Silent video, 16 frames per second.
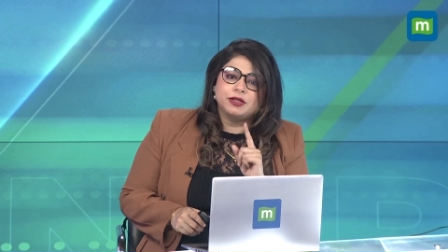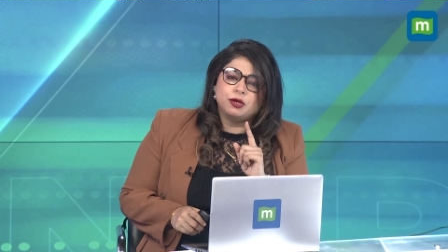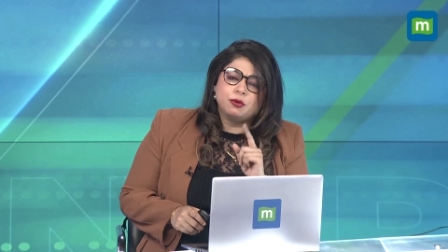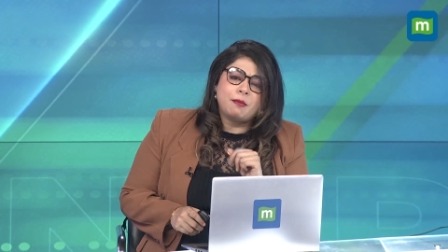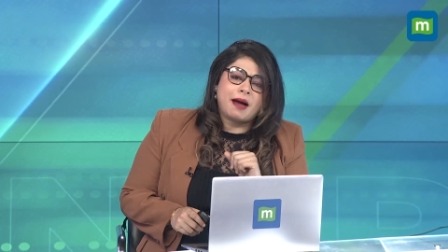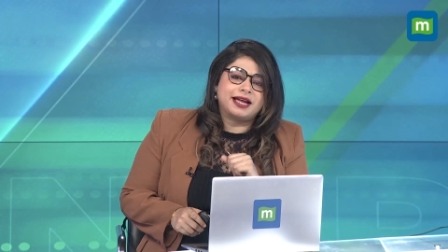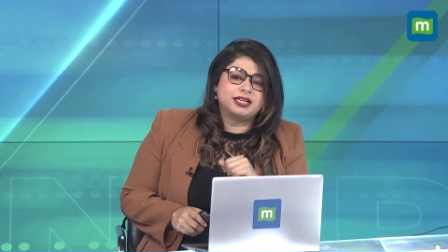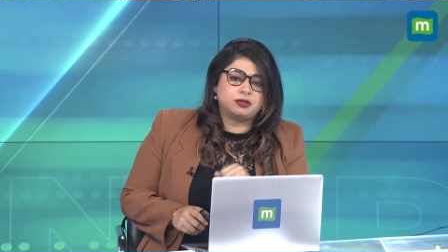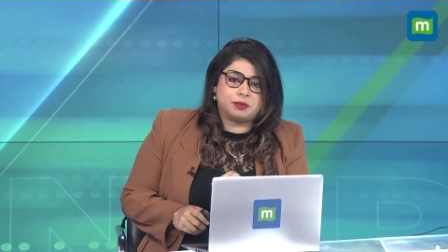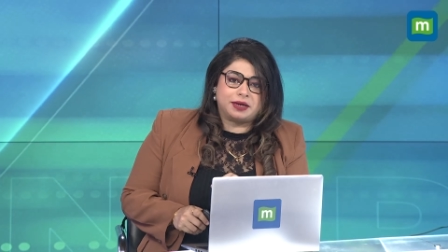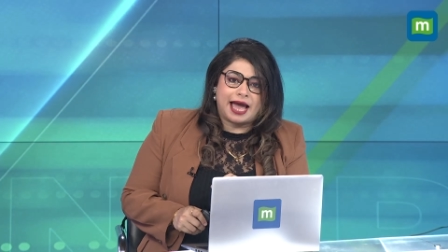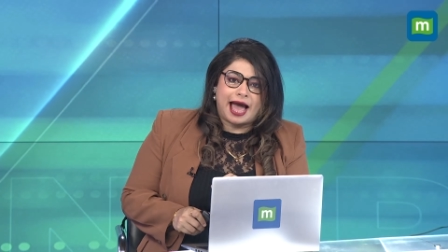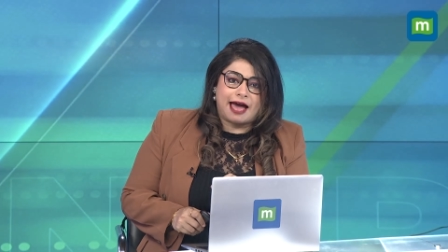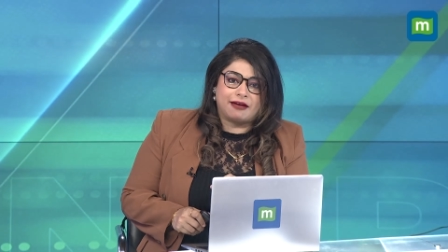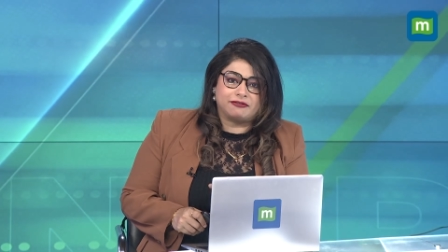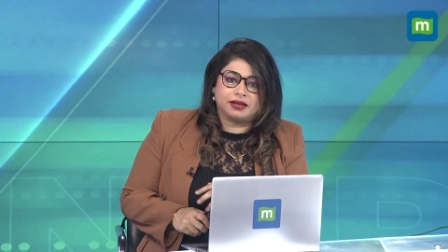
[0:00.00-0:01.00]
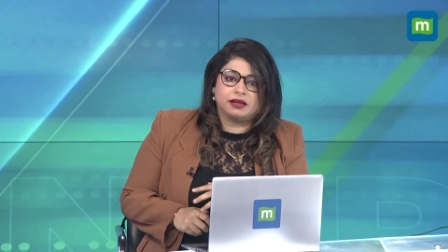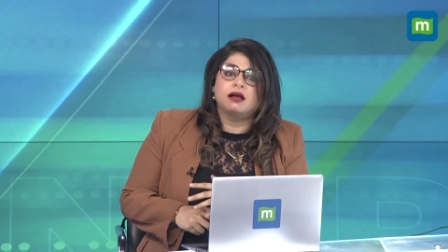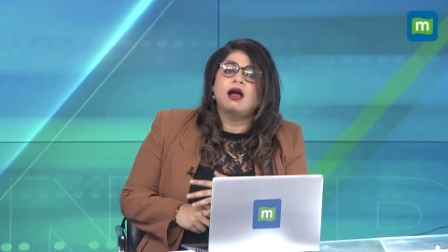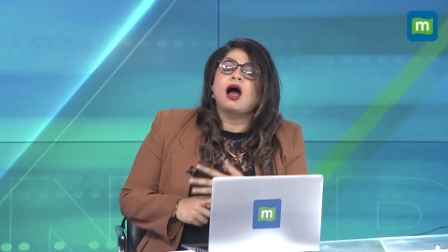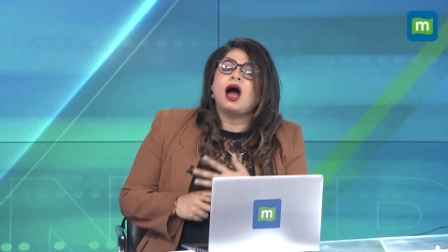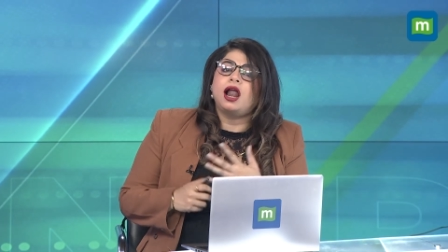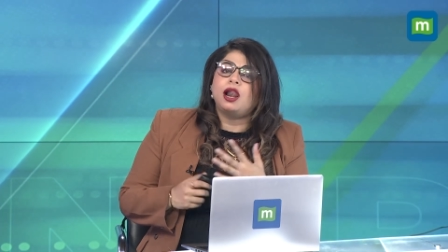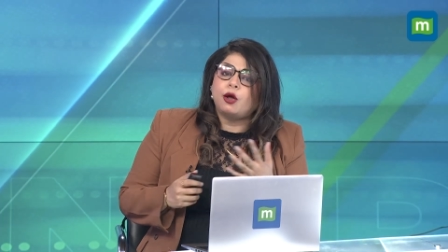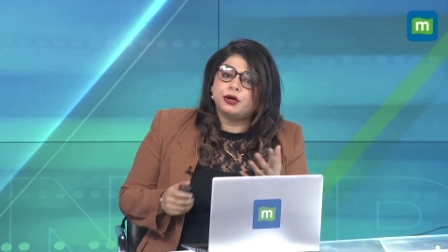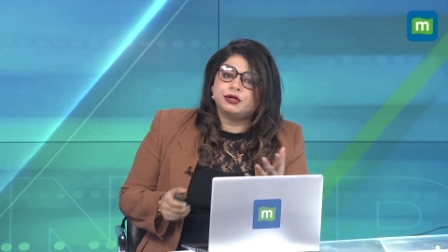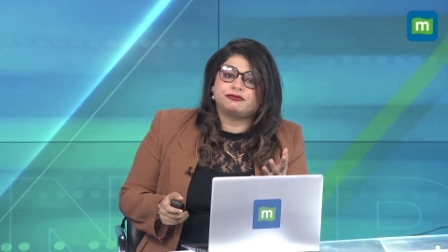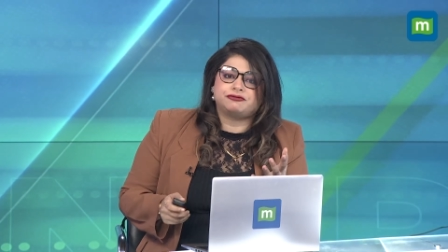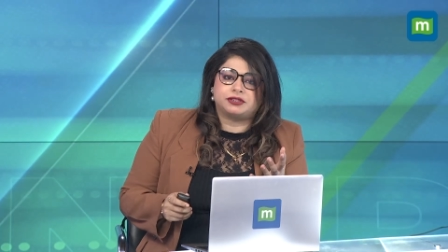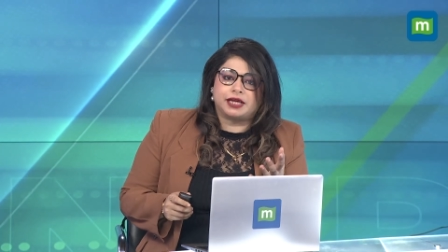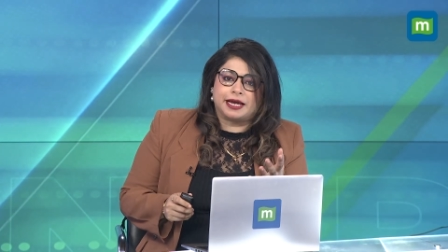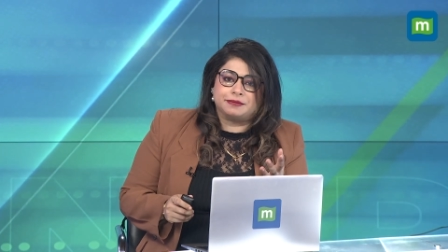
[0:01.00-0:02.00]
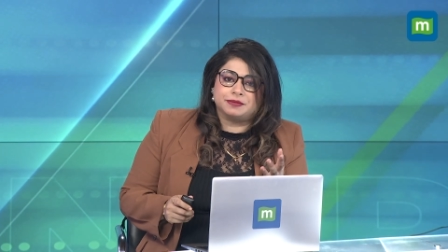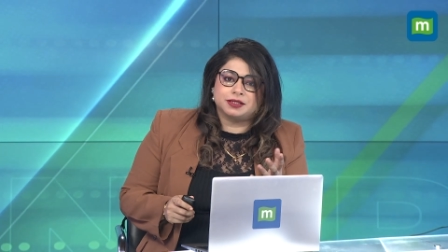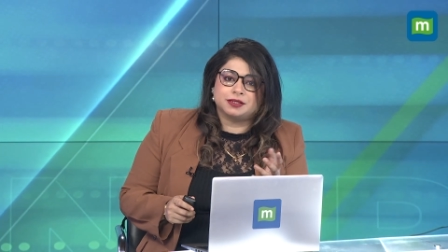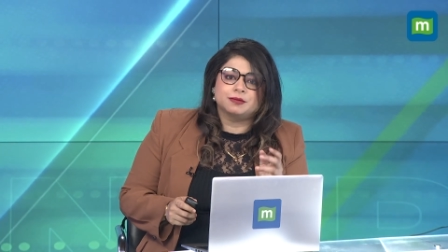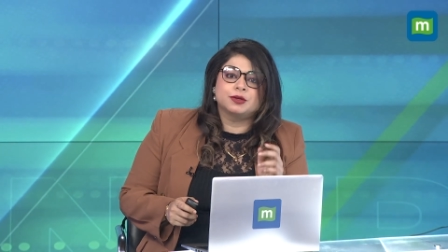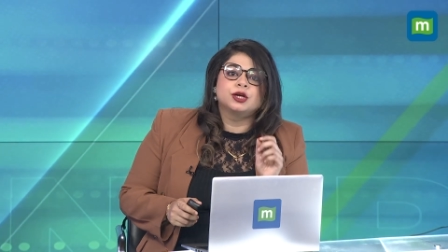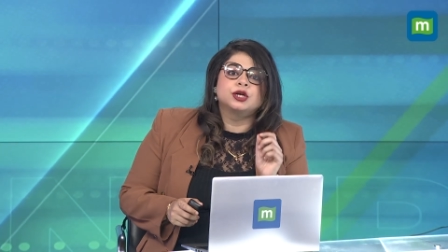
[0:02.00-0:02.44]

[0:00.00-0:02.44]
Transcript: you might be having a lot of times.